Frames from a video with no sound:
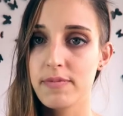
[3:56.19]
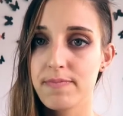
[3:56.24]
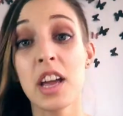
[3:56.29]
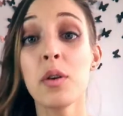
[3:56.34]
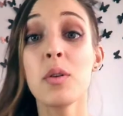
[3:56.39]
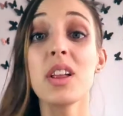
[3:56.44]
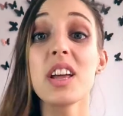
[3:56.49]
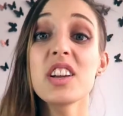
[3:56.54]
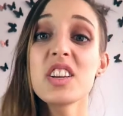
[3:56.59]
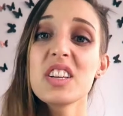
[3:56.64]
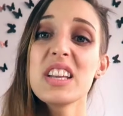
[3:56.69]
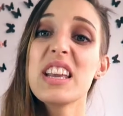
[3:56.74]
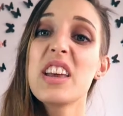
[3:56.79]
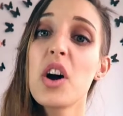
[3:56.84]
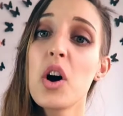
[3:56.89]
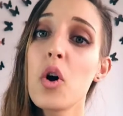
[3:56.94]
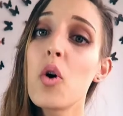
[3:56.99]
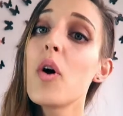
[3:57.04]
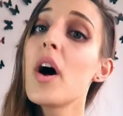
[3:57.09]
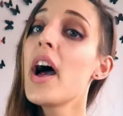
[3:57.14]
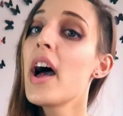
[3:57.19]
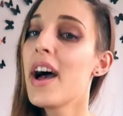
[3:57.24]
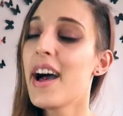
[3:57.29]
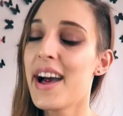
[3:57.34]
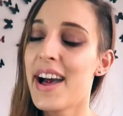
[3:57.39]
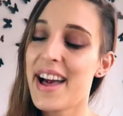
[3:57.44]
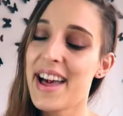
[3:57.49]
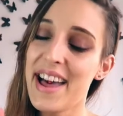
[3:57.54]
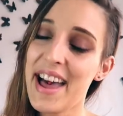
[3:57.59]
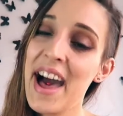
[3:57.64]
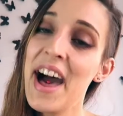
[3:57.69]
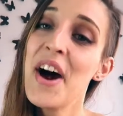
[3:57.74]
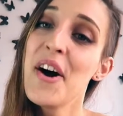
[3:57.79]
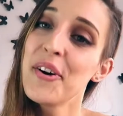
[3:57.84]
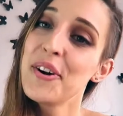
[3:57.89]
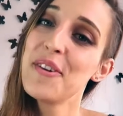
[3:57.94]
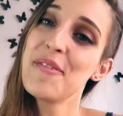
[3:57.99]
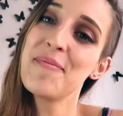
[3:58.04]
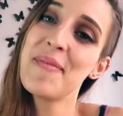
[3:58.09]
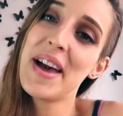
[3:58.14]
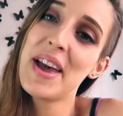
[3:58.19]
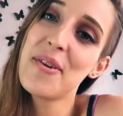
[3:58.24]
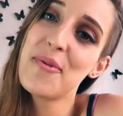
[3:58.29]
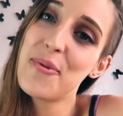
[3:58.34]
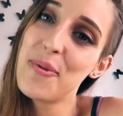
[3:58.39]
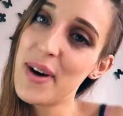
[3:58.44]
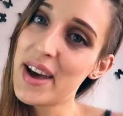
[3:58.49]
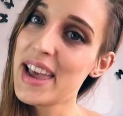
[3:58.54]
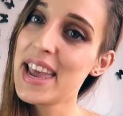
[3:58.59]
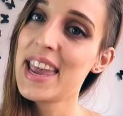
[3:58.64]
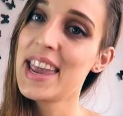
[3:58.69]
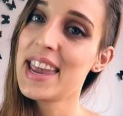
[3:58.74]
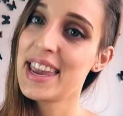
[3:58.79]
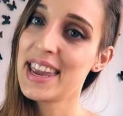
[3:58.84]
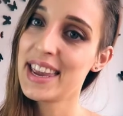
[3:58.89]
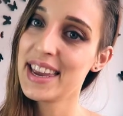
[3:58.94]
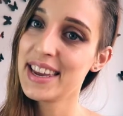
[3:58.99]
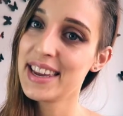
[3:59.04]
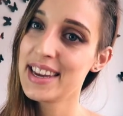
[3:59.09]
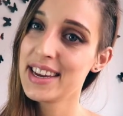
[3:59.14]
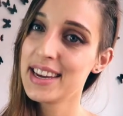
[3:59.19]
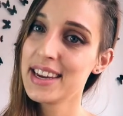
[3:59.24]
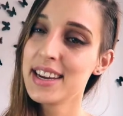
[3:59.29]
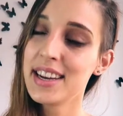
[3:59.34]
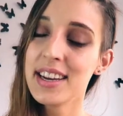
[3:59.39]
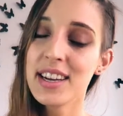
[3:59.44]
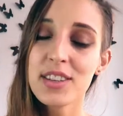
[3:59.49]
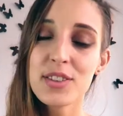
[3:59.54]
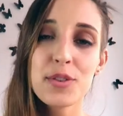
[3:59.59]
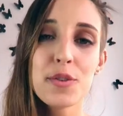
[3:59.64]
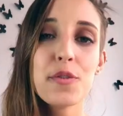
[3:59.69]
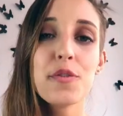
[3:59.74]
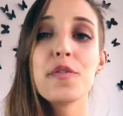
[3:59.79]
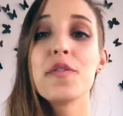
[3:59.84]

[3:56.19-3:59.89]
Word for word: And I will actually go out of my way to